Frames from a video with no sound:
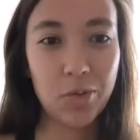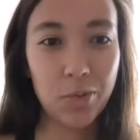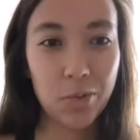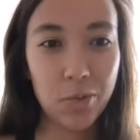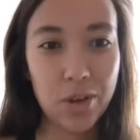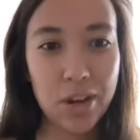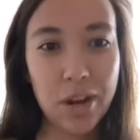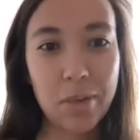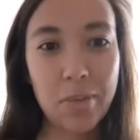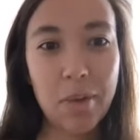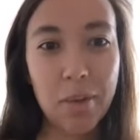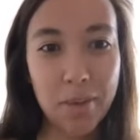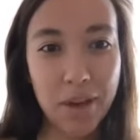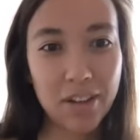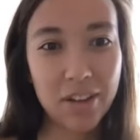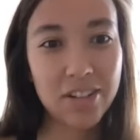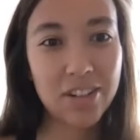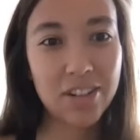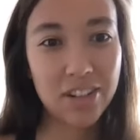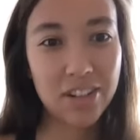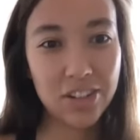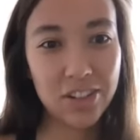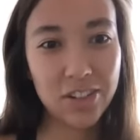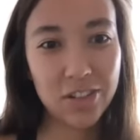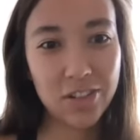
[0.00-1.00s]
what I'm about
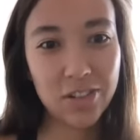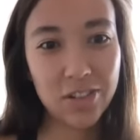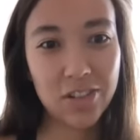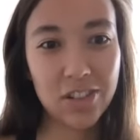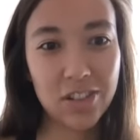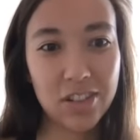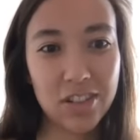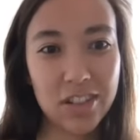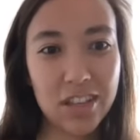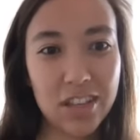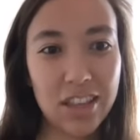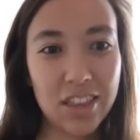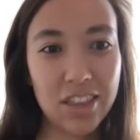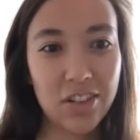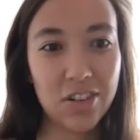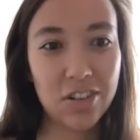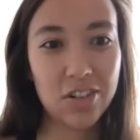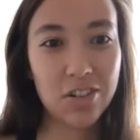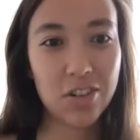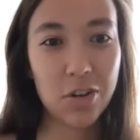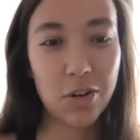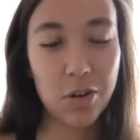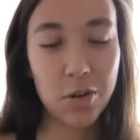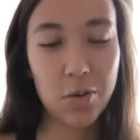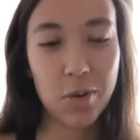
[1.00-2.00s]
to do so that
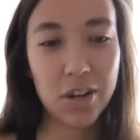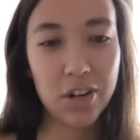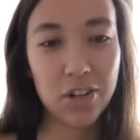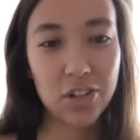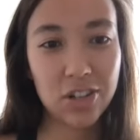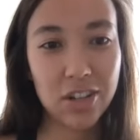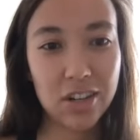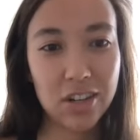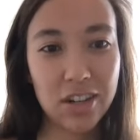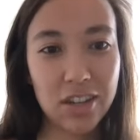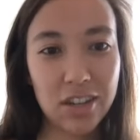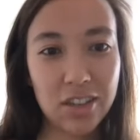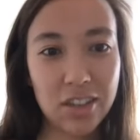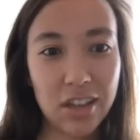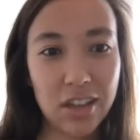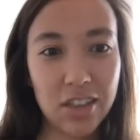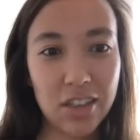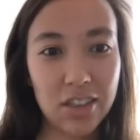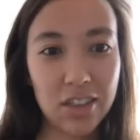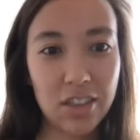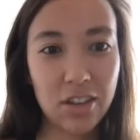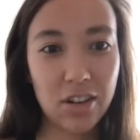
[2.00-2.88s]
there's no question and that